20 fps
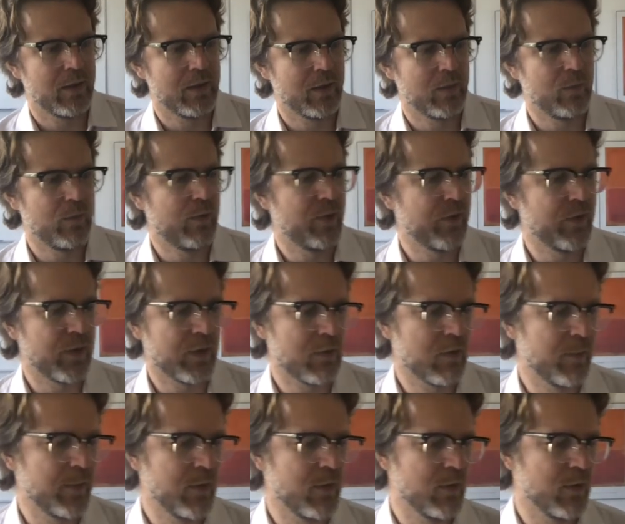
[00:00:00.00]
within the
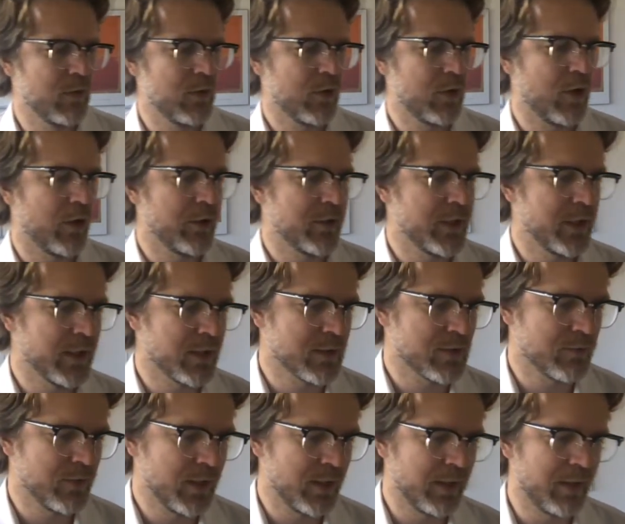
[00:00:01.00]
criminal law context
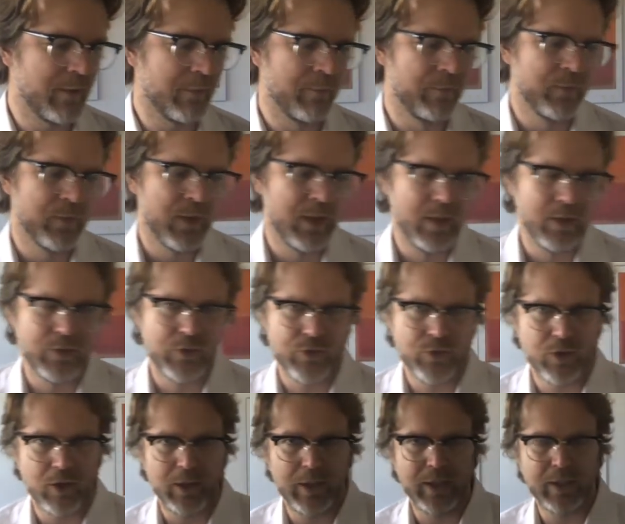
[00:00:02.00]
really
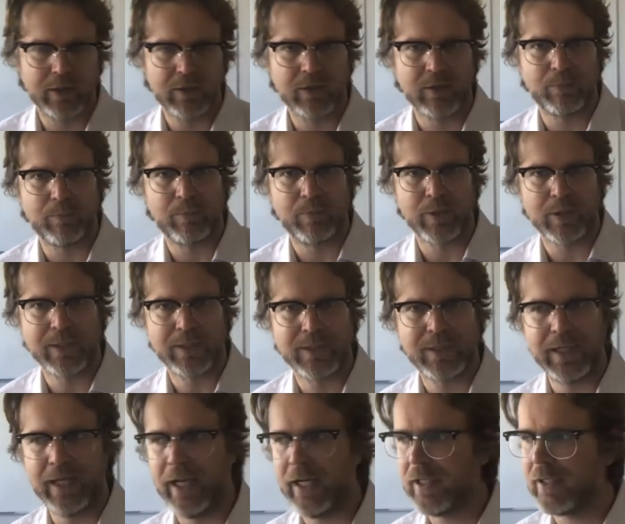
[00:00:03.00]
trying to
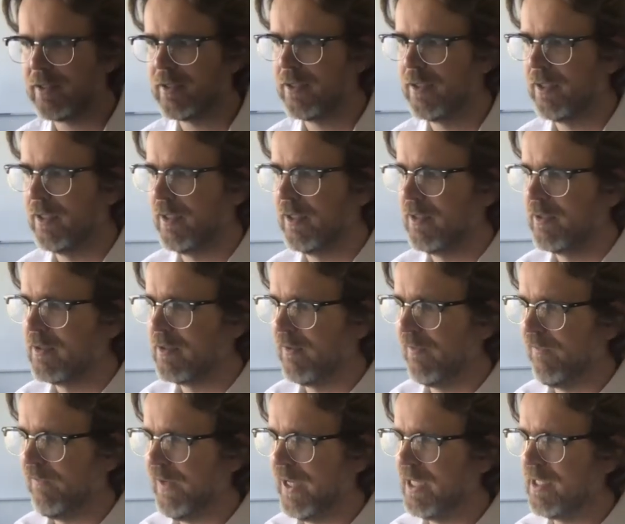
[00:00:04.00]
protect
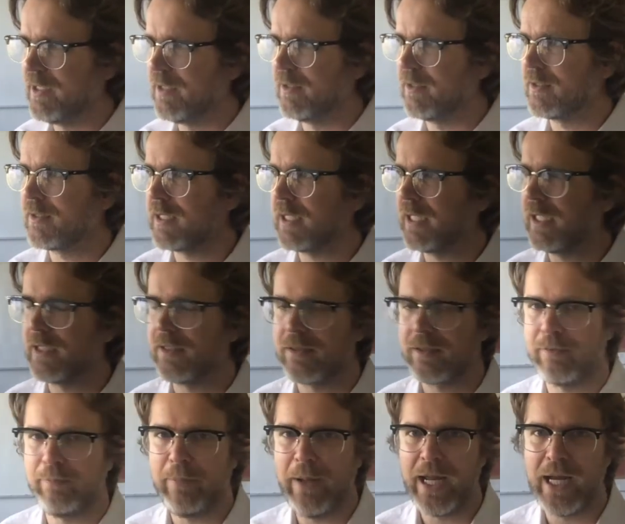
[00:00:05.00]
defendants against
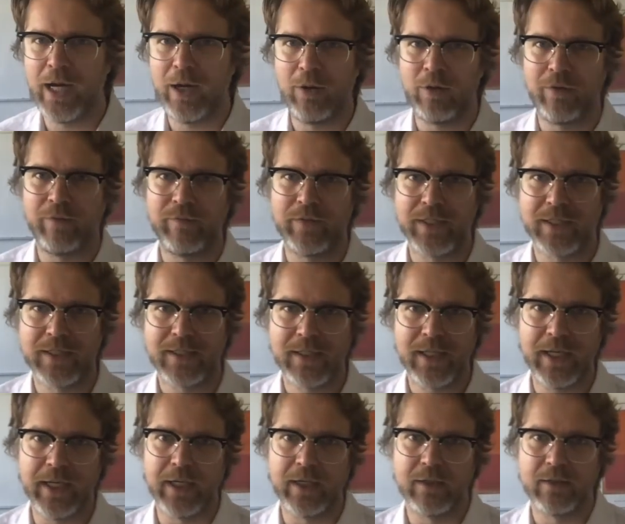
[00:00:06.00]
the power of the
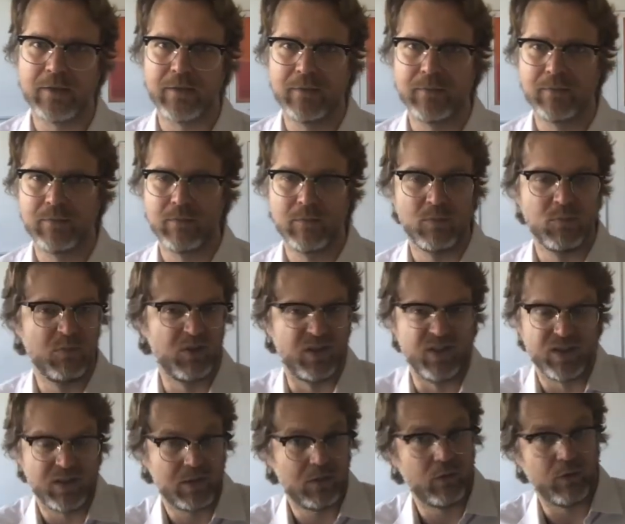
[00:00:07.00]
state, which
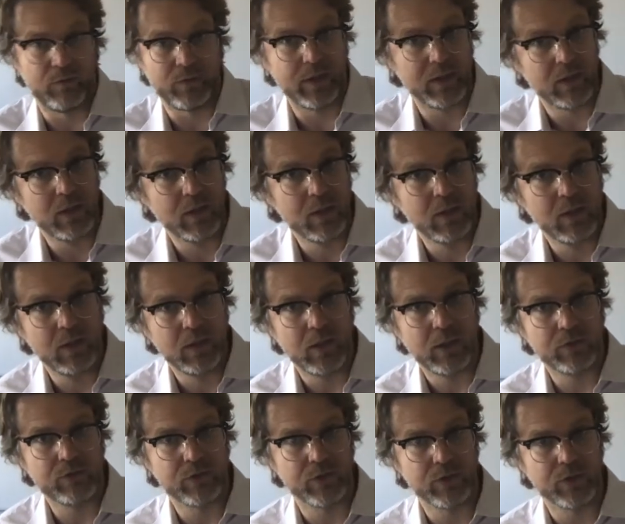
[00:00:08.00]
is kind of a
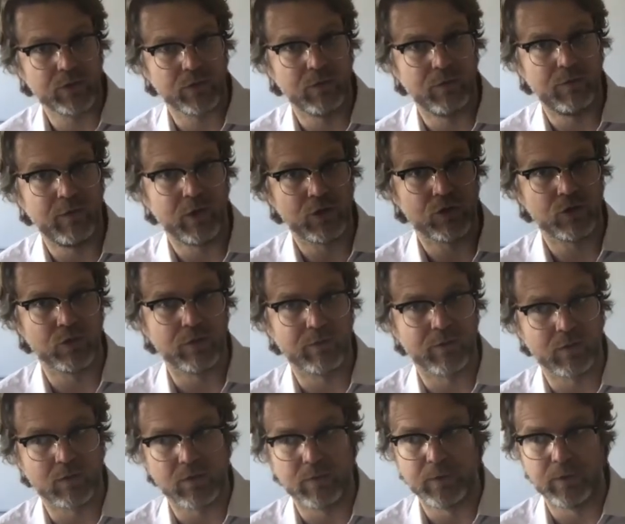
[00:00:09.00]
traditional function of the
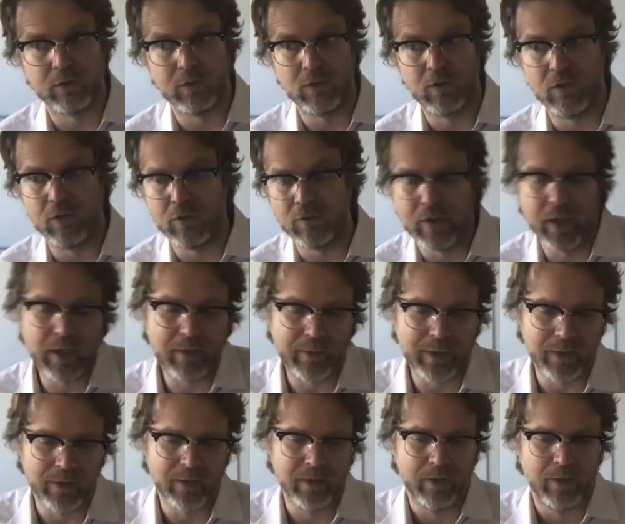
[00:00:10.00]
criminal law, right? I
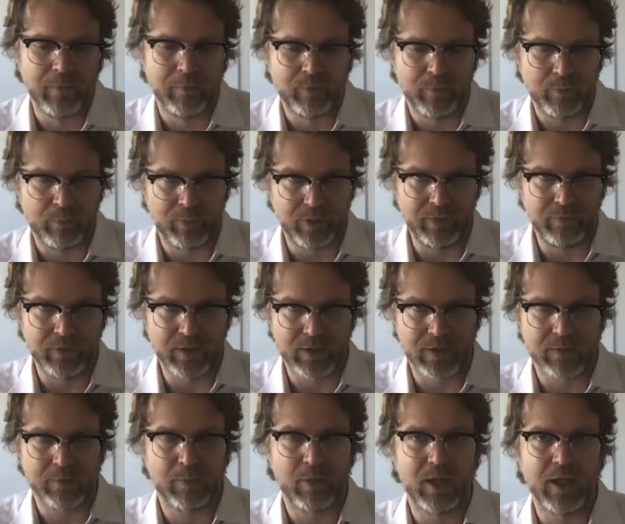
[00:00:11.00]
mean,
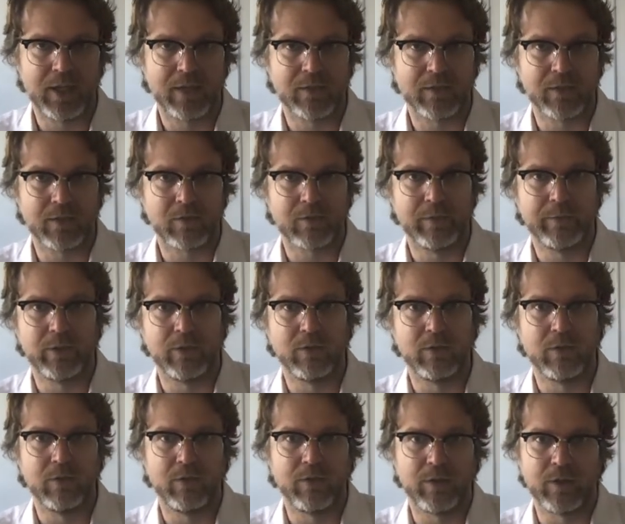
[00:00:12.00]
prior to the criminal
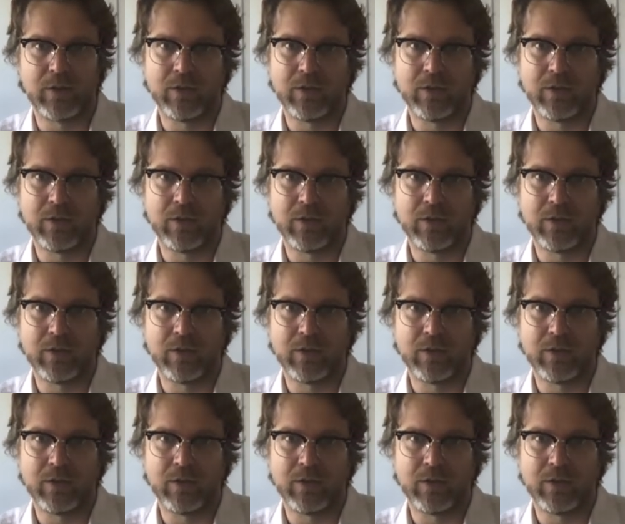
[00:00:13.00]
law,